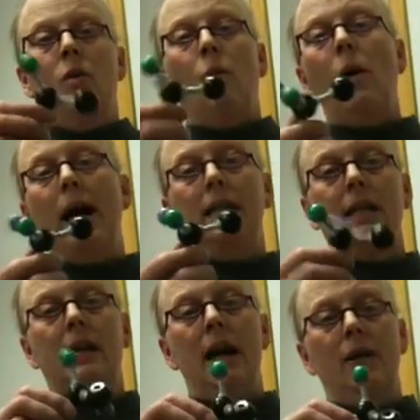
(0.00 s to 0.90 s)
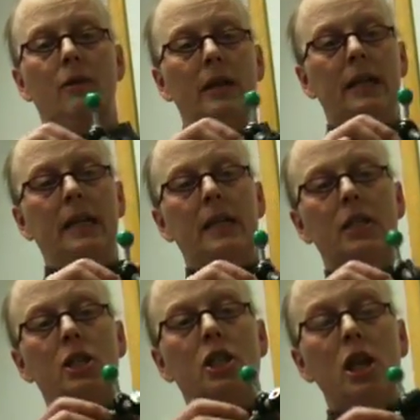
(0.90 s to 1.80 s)
Why is it chiral? It
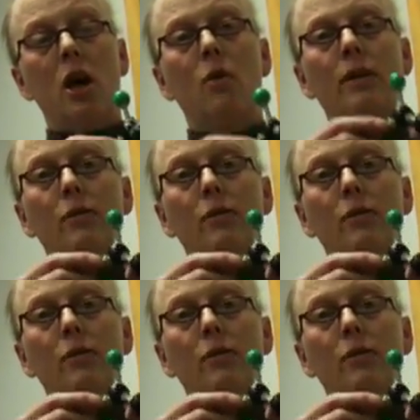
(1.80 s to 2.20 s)
is so